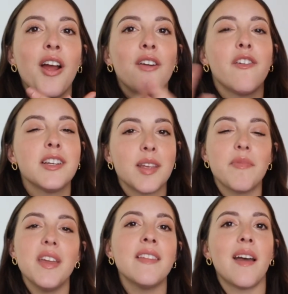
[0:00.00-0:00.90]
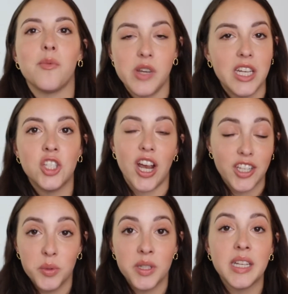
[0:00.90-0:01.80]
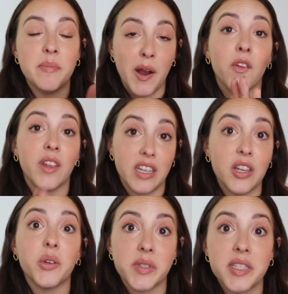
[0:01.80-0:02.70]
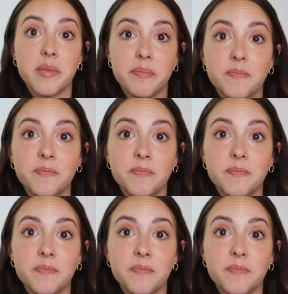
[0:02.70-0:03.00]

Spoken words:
for something that we genuinely barely use.